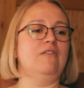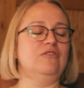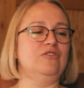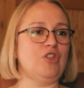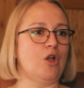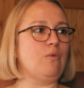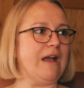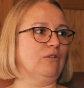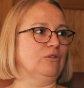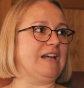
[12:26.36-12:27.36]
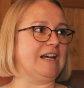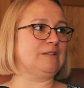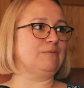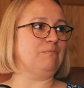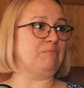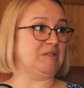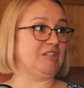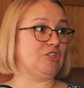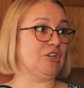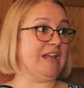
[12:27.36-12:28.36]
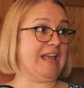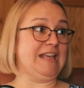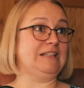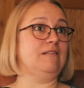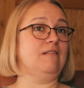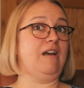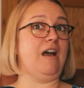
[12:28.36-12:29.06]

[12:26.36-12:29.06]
Know where your tax position is